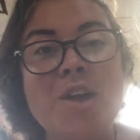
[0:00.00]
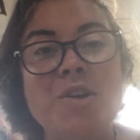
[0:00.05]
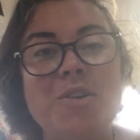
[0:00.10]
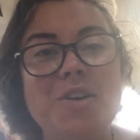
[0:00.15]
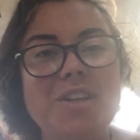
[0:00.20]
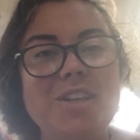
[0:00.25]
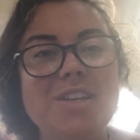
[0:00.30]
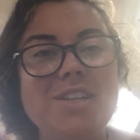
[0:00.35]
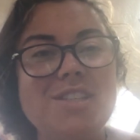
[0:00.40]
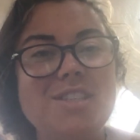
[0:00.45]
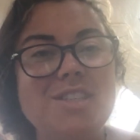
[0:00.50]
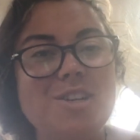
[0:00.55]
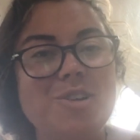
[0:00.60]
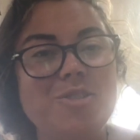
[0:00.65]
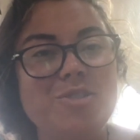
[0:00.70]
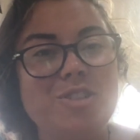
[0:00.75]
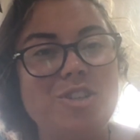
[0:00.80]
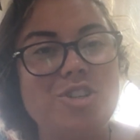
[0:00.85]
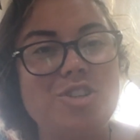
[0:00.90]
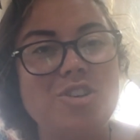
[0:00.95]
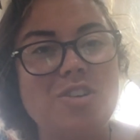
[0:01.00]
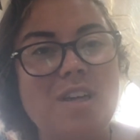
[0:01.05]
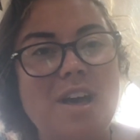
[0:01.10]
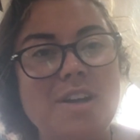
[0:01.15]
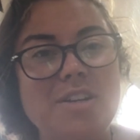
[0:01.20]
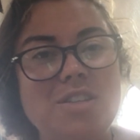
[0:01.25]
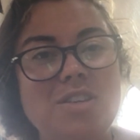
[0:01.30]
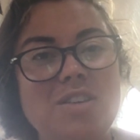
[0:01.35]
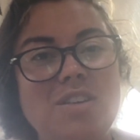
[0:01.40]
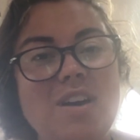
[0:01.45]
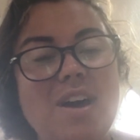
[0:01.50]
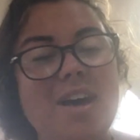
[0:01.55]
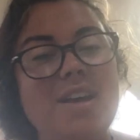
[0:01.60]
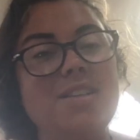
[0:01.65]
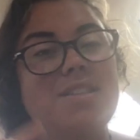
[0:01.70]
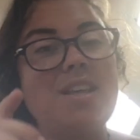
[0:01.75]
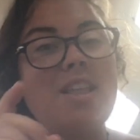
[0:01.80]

really stoked to show that to you guys,